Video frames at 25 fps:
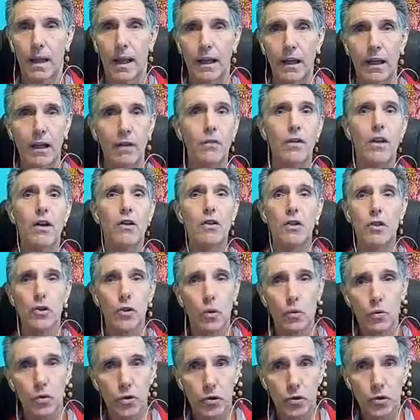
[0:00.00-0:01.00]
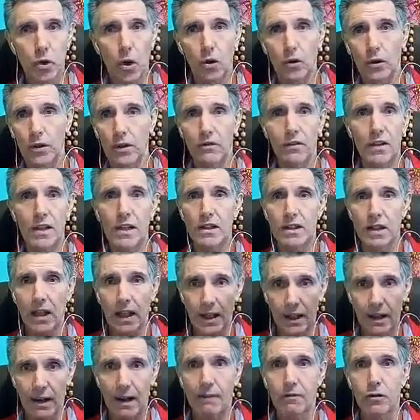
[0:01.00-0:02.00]
And if there is no salt, if there is
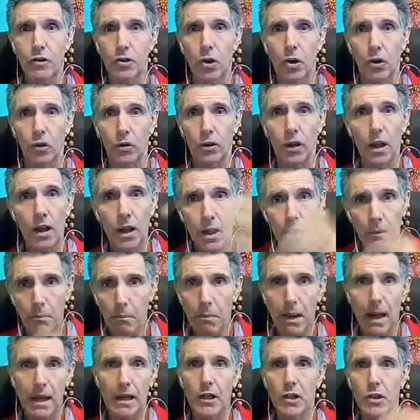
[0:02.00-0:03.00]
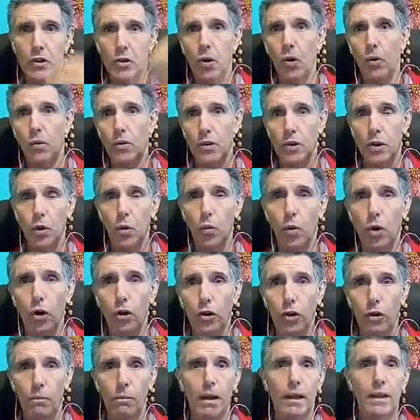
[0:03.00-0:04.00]
not enough salt, body soaks the
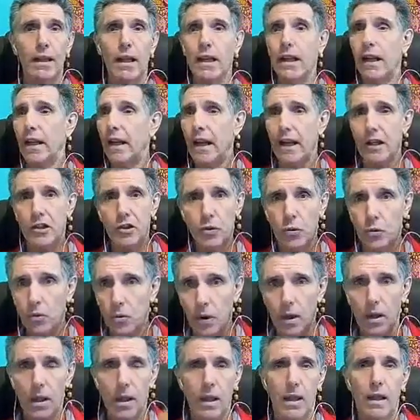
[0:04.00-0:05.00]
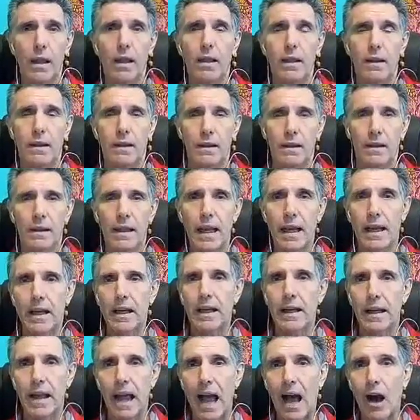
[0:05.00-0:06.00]
water, but then it has to
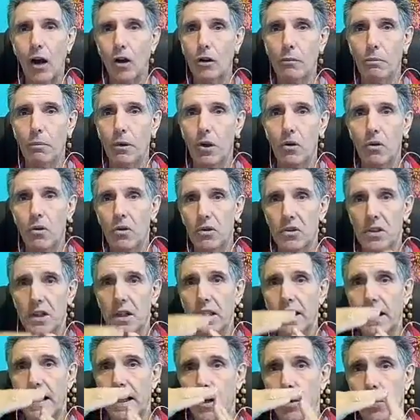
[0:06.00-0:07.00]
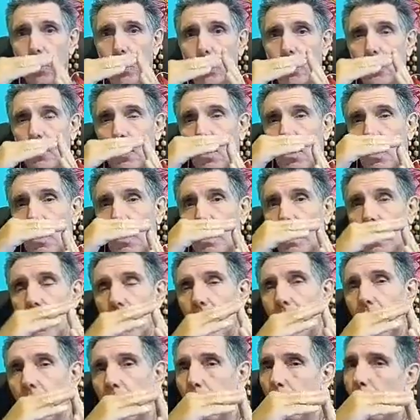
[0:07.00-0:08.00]
take it out because it cannot
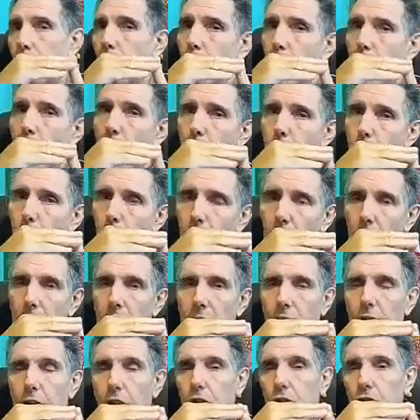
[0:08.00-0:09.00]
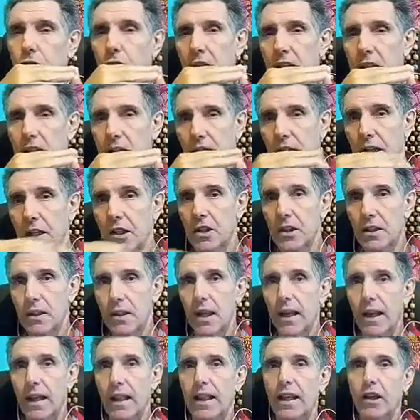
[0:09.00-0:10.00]
properly adjust
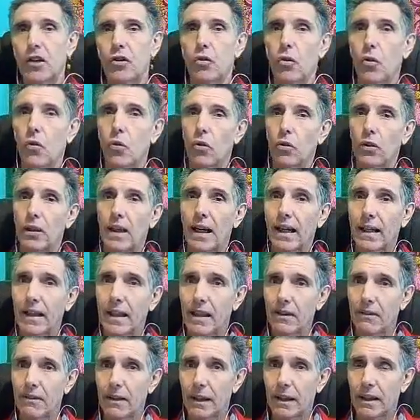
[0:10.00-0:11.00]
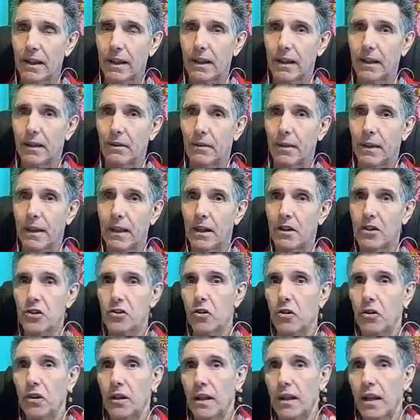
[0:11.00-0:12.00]
its electroconductivity. There
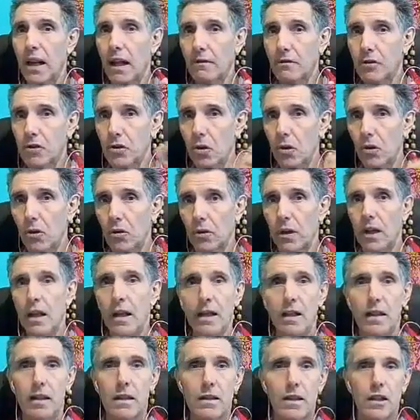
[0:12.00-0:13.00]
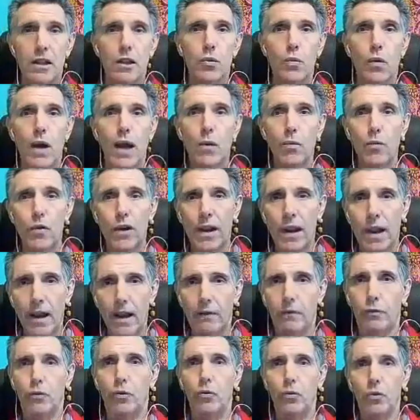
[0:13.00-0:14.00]
is not enough salt. This is why we
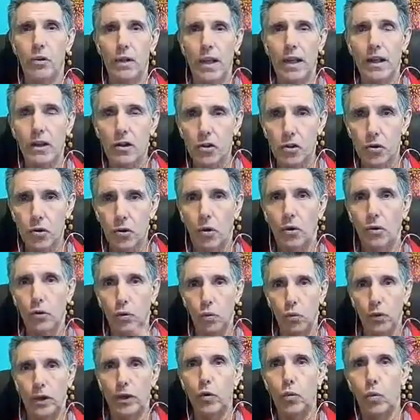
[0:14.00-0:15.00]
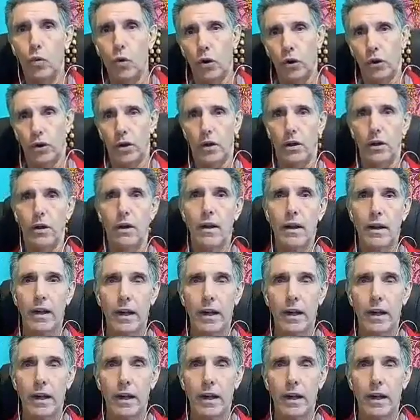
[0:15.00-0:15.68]
have to take salt with water